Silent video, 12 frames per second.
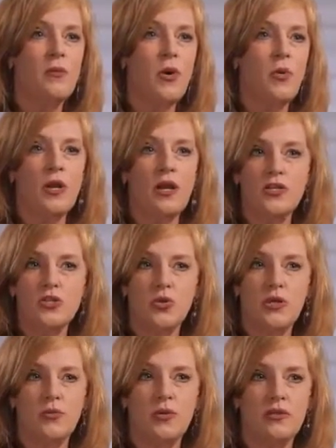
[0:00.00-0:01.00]
But when I
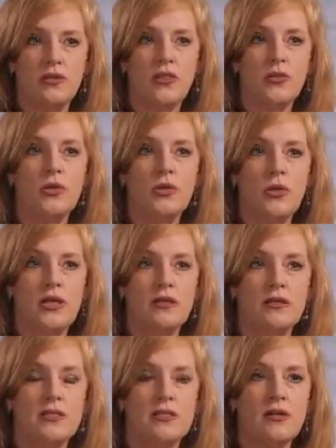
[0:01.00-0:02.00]
joined, within 3
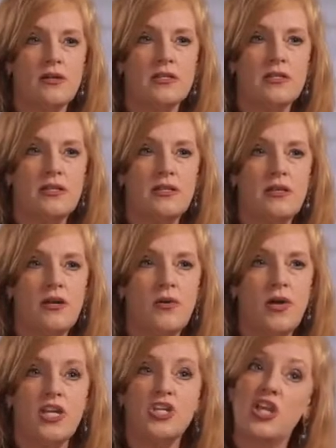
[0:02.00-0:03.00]
weeks, our
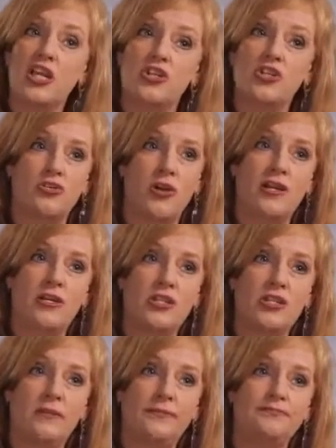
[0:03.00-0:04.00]
CEO had changed
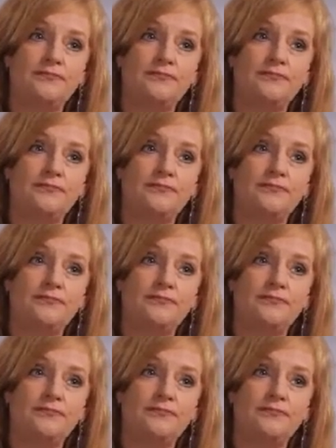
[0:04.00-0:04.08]
strategy